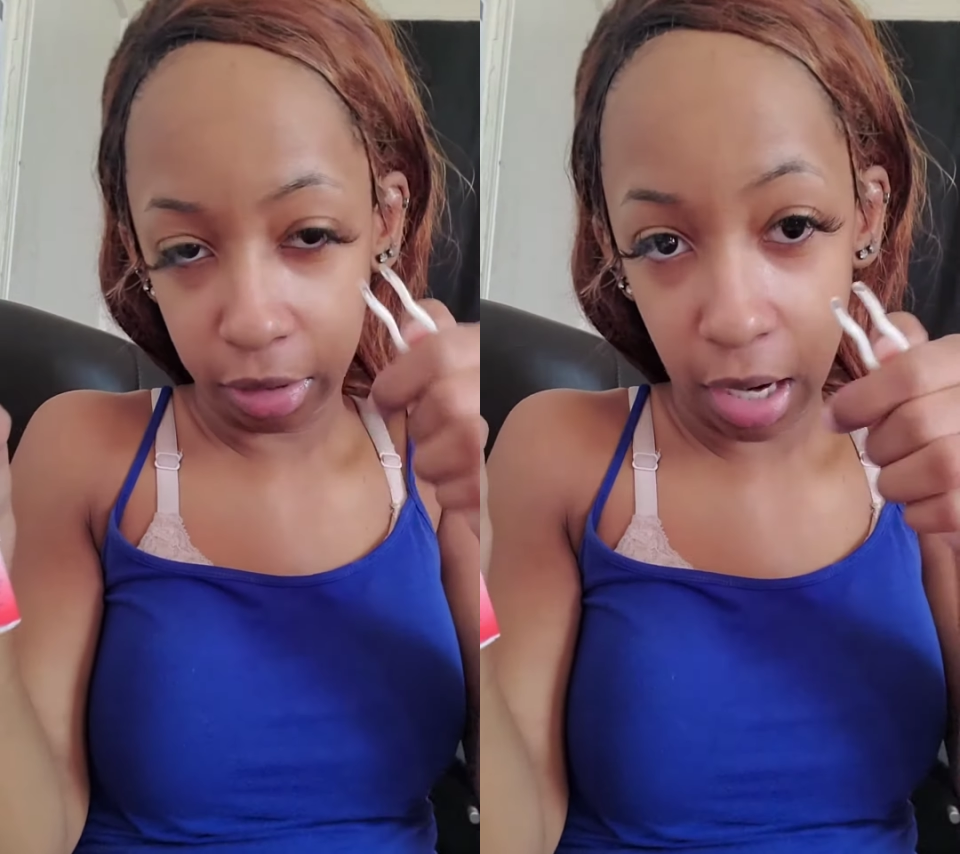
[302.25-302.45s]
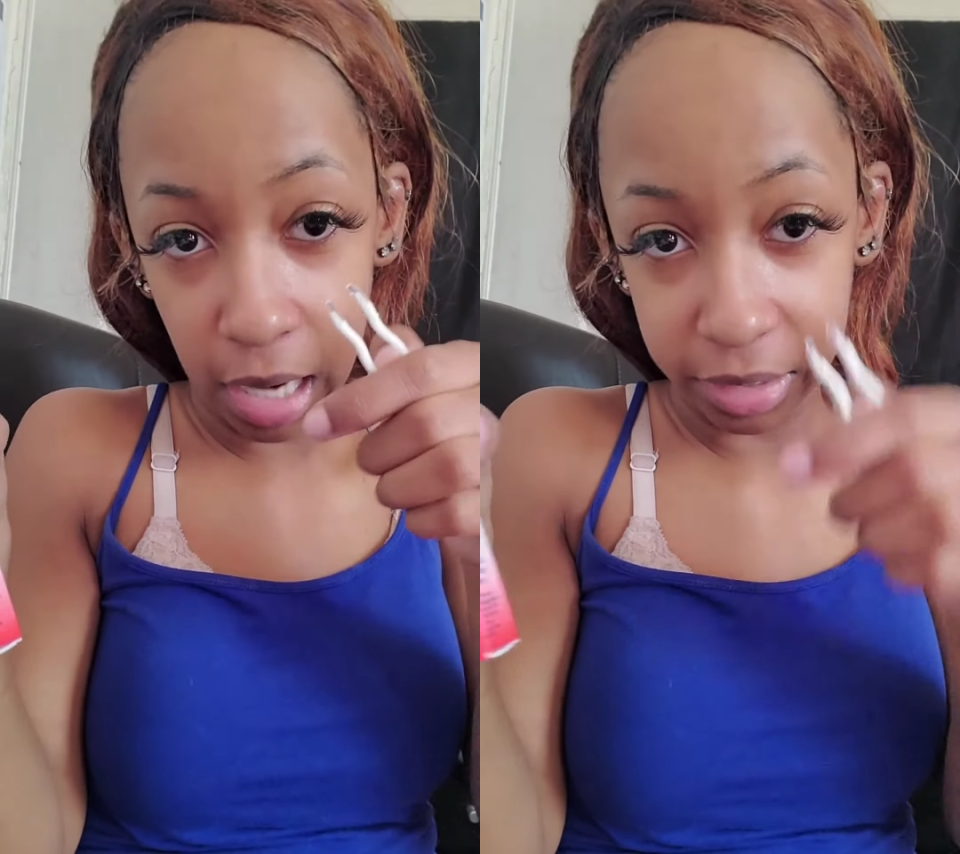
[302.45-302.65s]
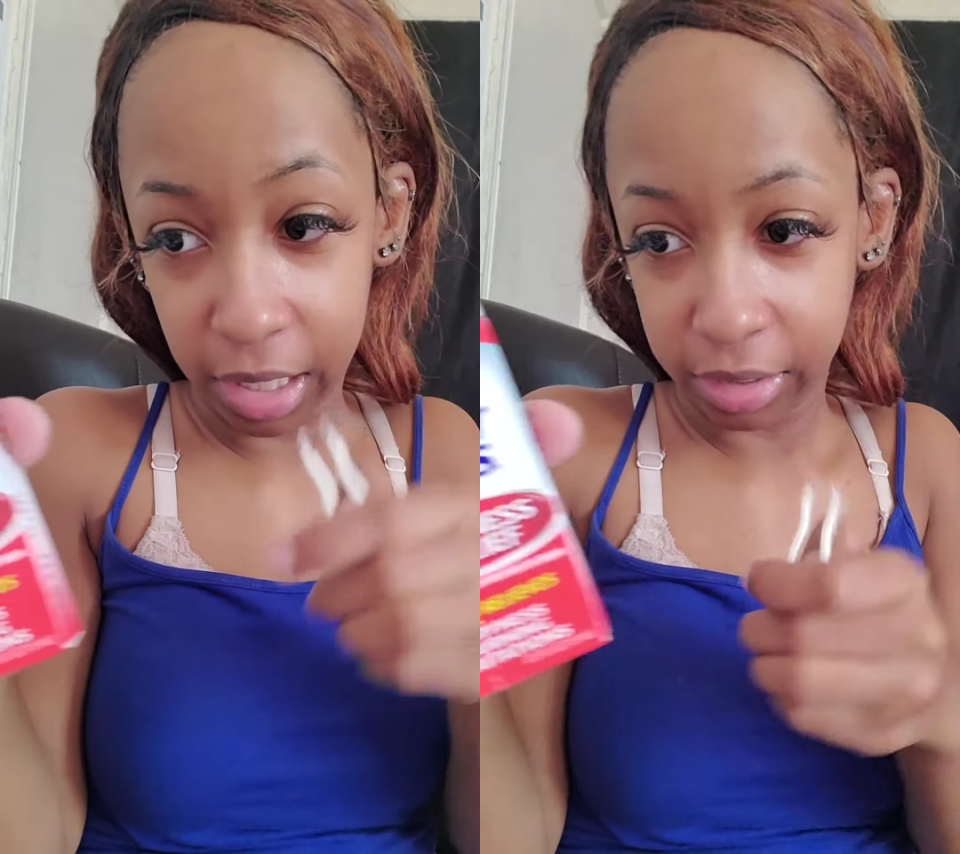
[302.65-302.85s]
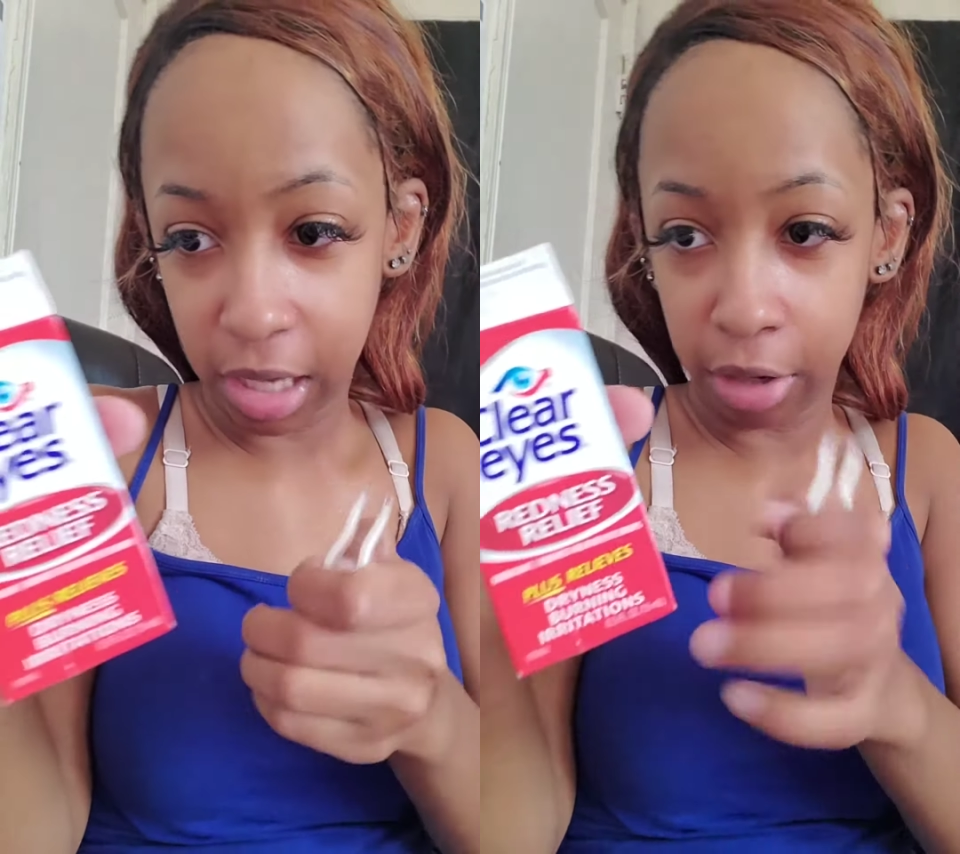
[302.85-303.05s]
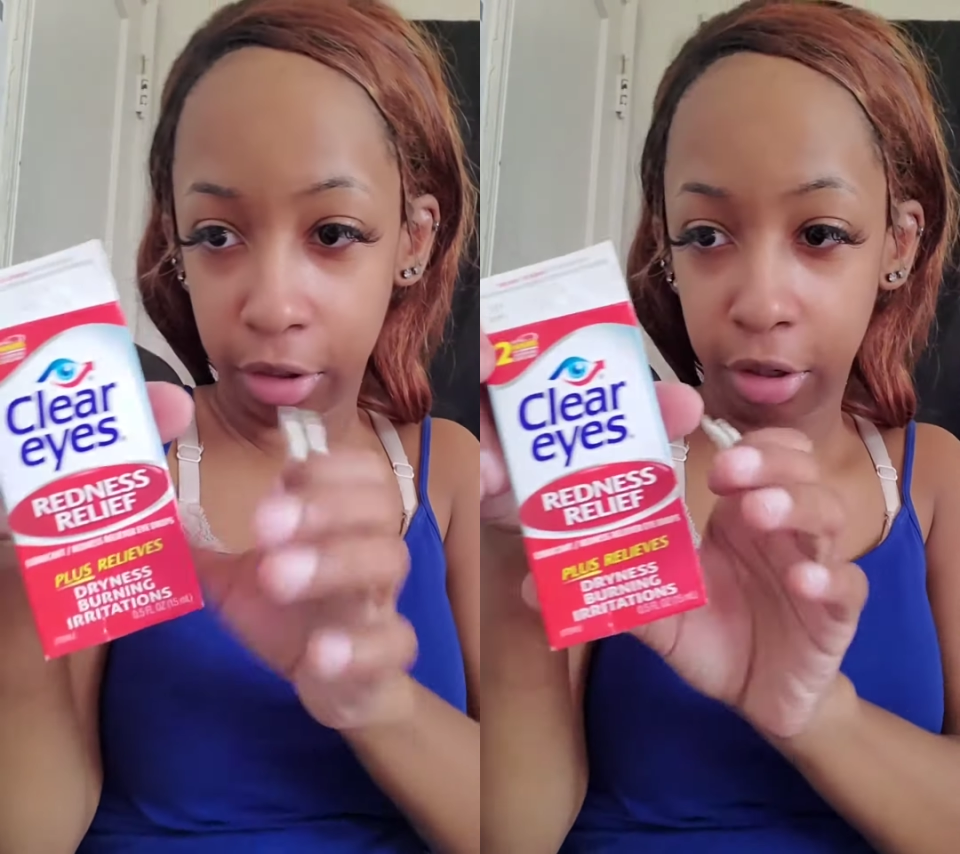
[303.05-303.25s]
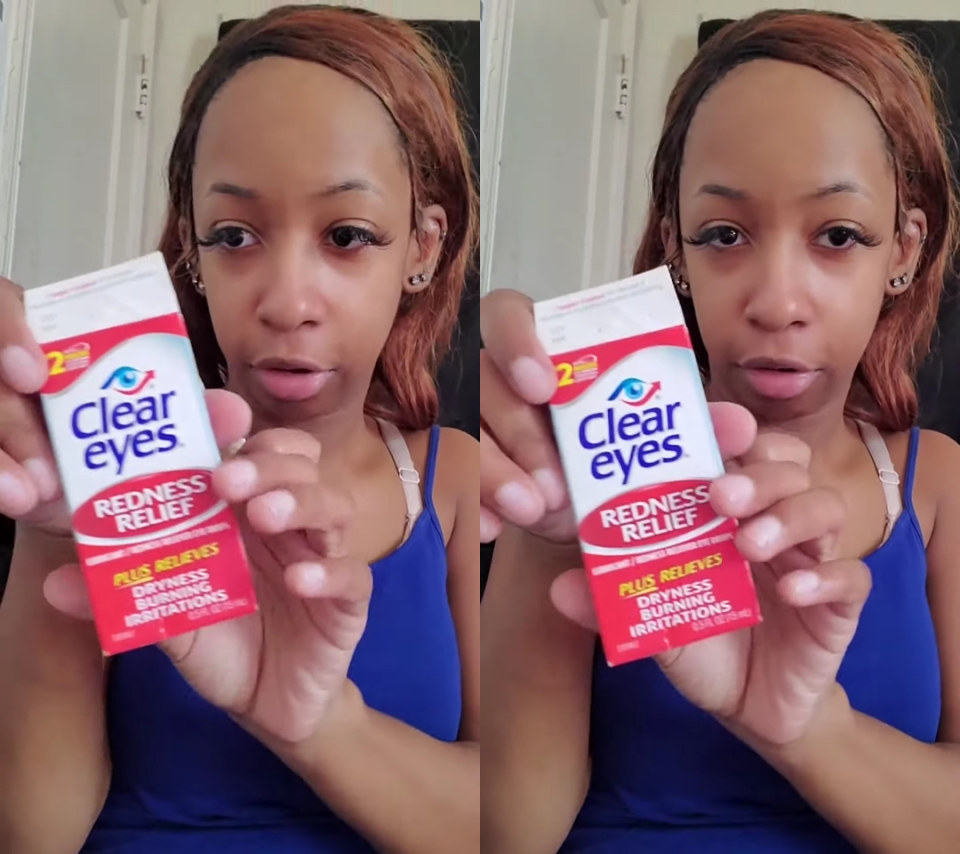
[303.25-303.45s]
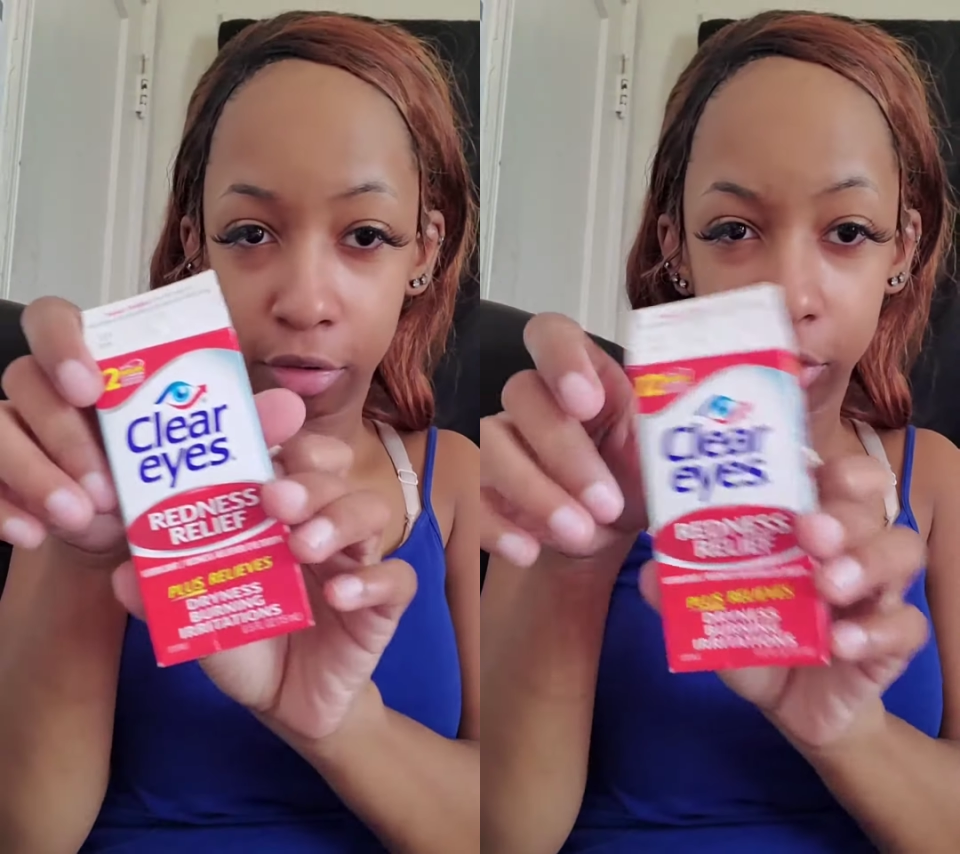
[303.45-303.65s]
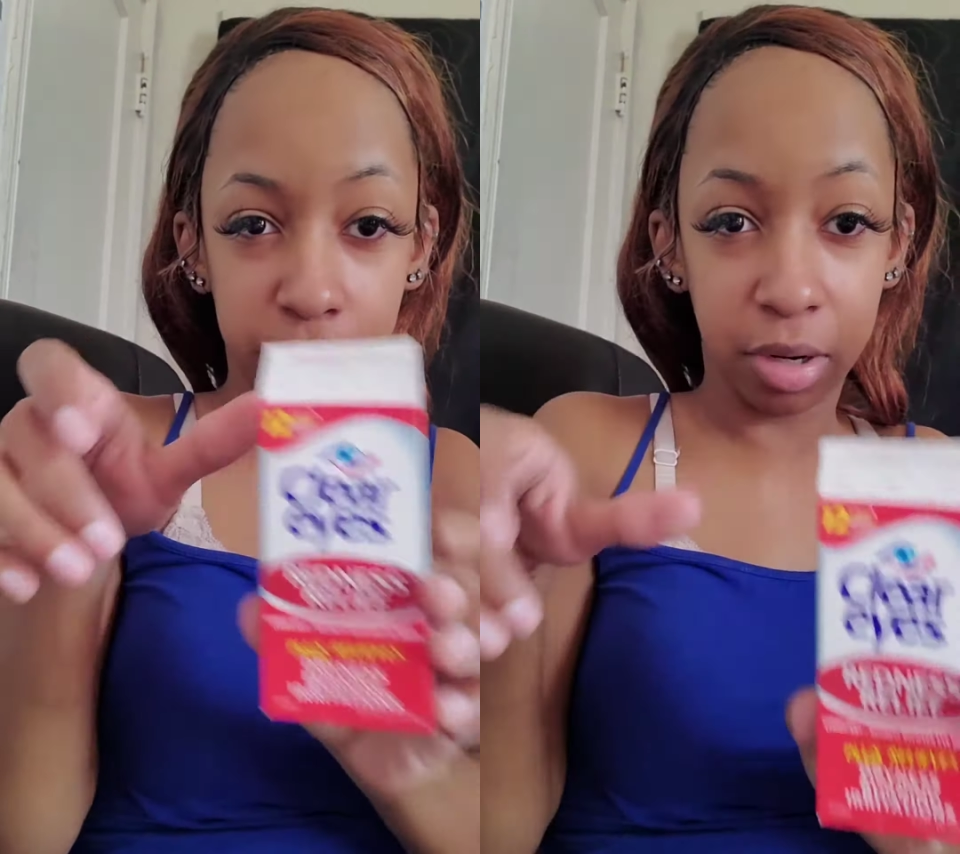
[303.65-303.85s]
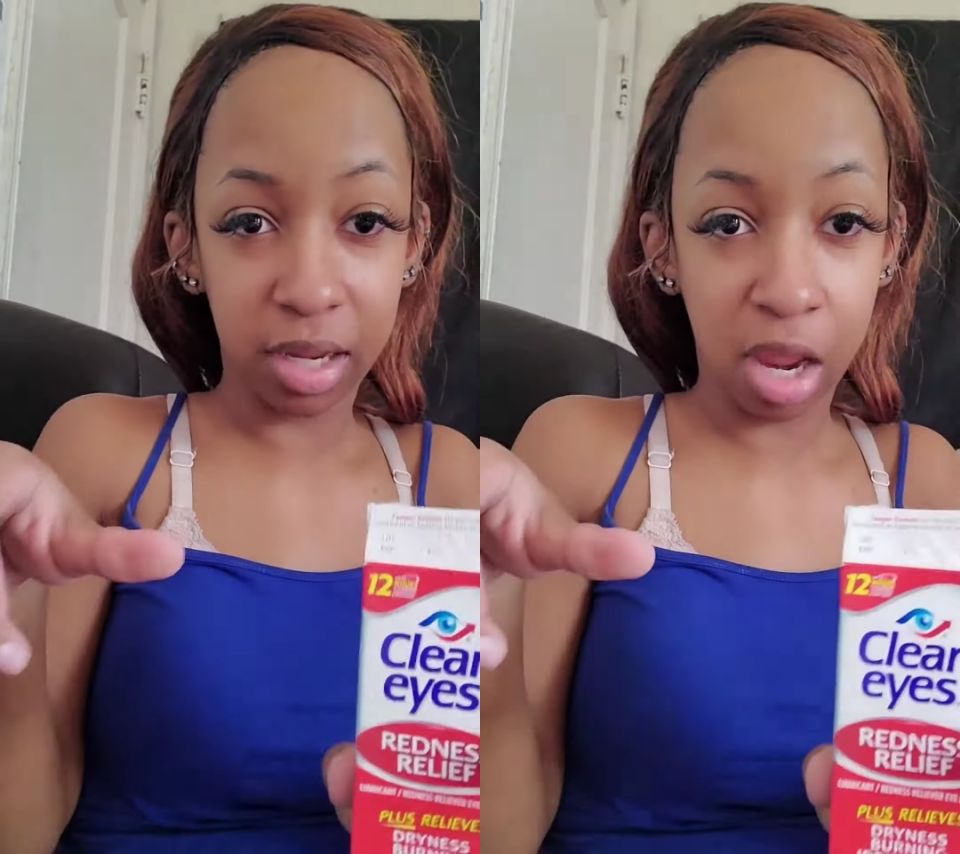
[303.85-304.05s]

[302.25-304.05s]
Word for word: contacts out of here, so I